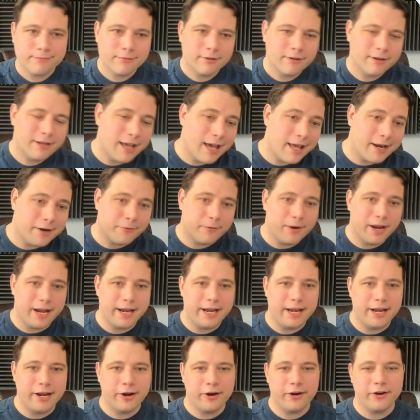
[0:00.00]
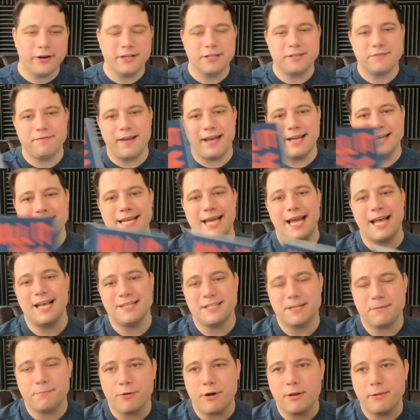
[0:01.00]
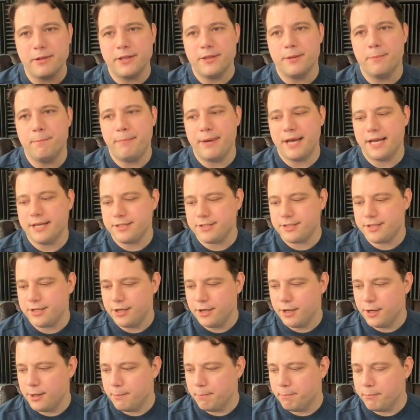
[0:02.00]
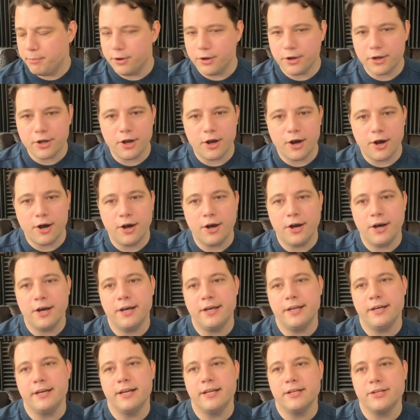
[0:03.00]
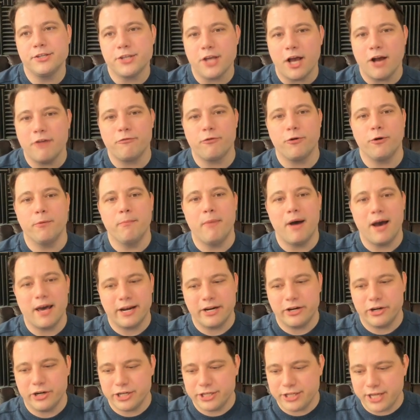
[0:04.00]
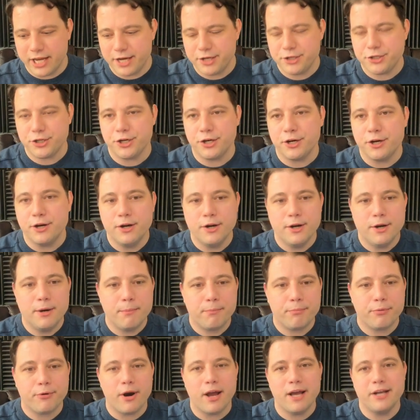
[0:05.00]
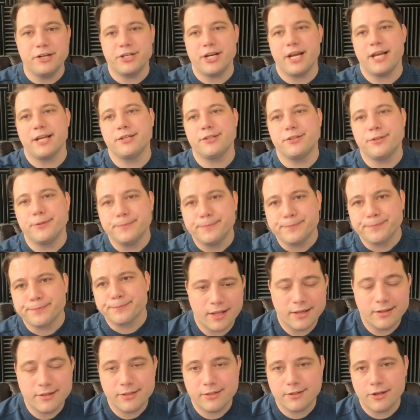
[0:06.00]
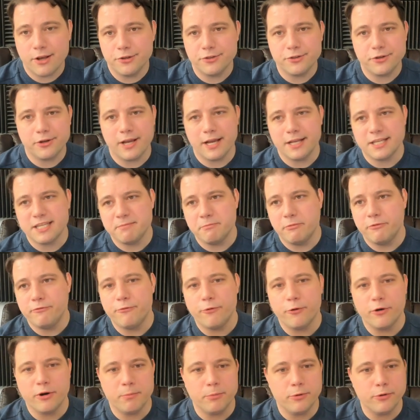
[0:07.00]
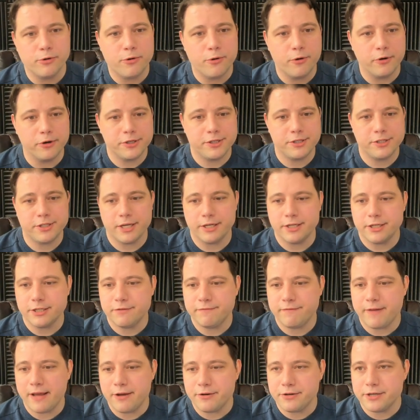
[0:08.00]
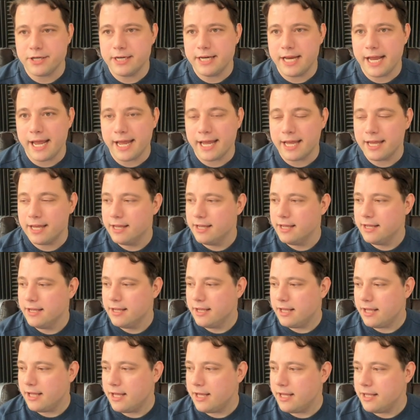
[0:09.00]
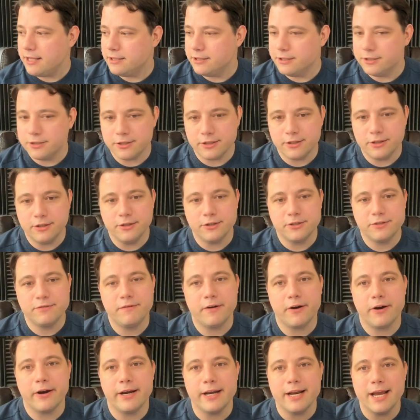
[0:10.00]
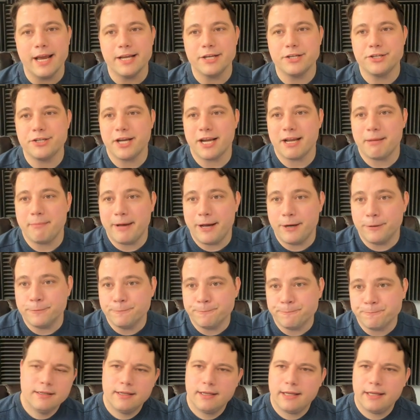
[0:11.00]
Got it right here. It's fantastic. Probably the best book on software modernization projects. She's also got some affordable courses I just found today. Looks very nice. Check them out.